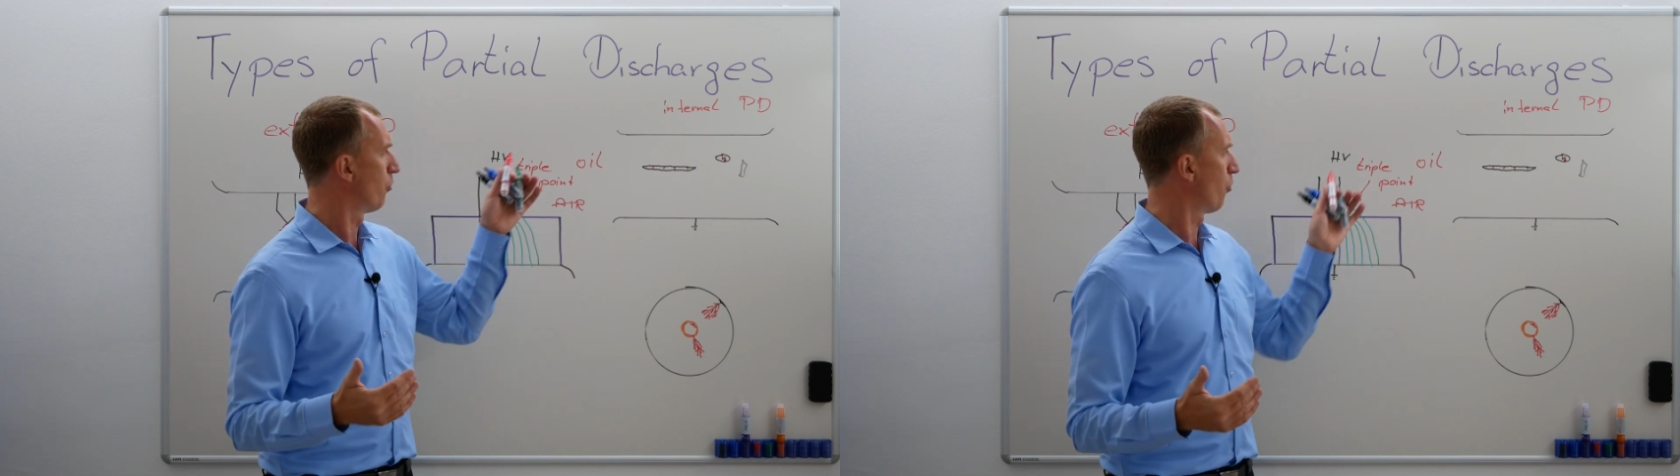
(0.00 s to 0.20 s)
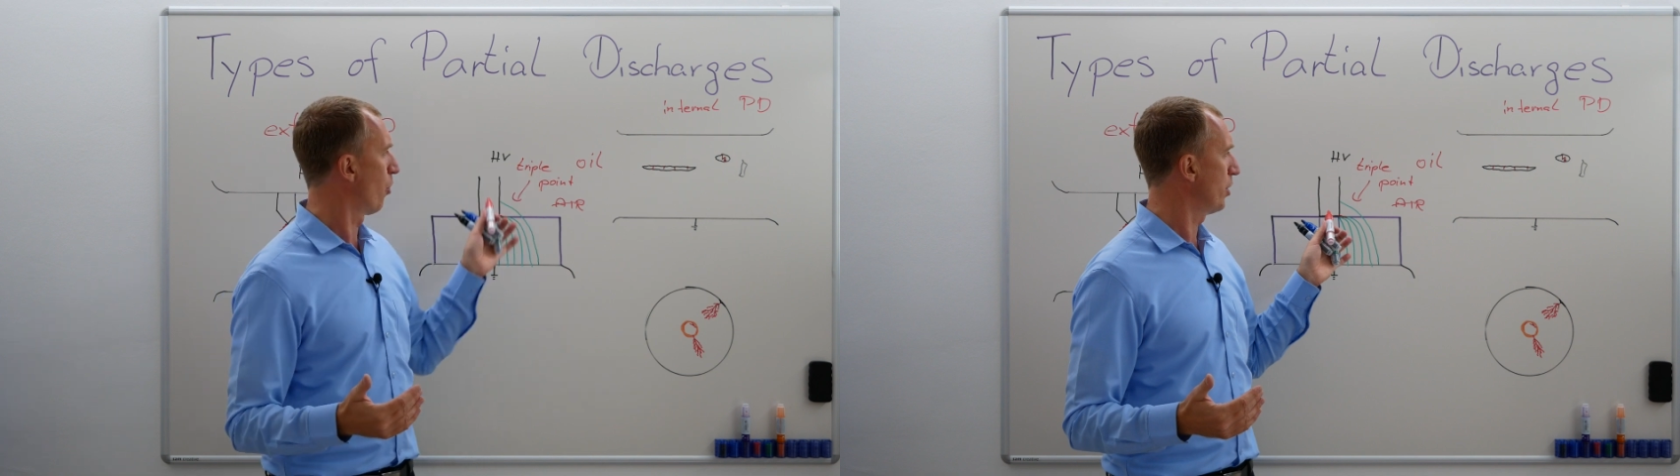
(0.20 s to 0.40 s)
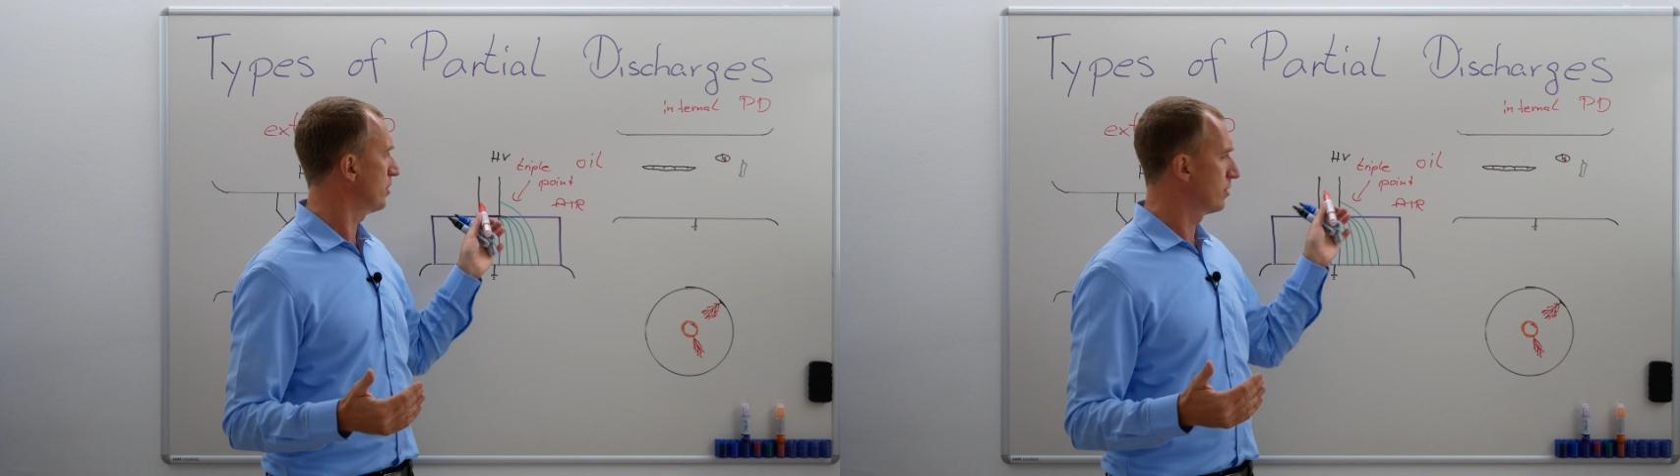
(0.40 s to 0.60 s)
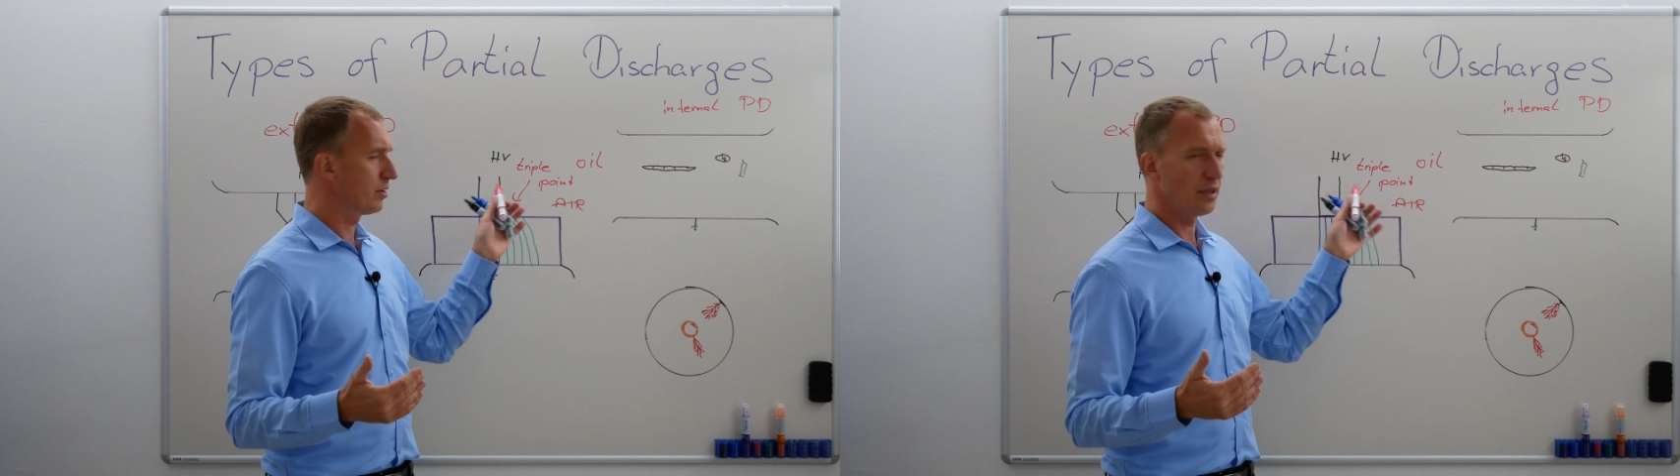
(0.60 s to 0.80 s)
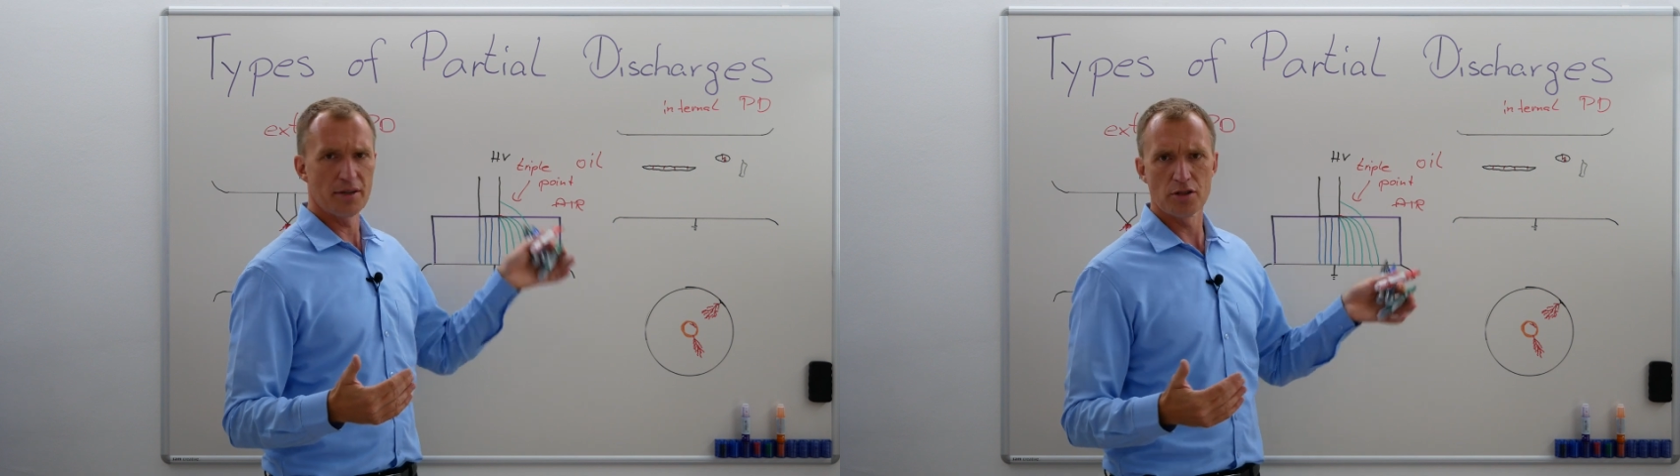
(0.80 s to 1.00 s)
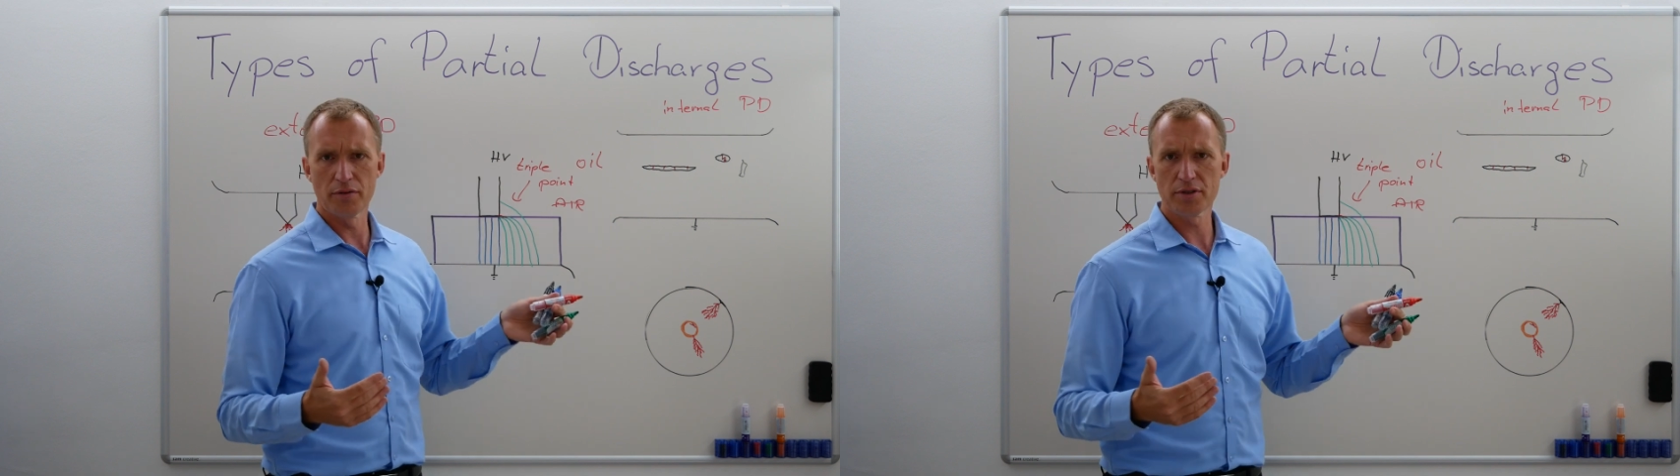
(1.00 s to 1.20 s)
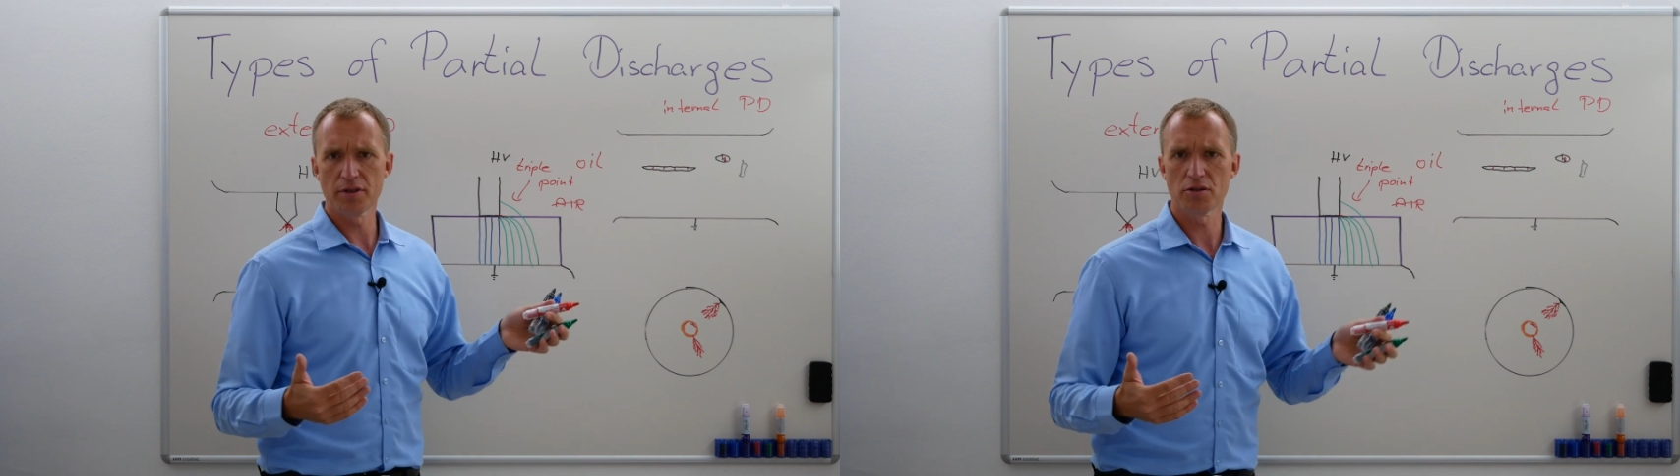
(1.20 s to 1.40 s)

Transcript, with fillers: void and surface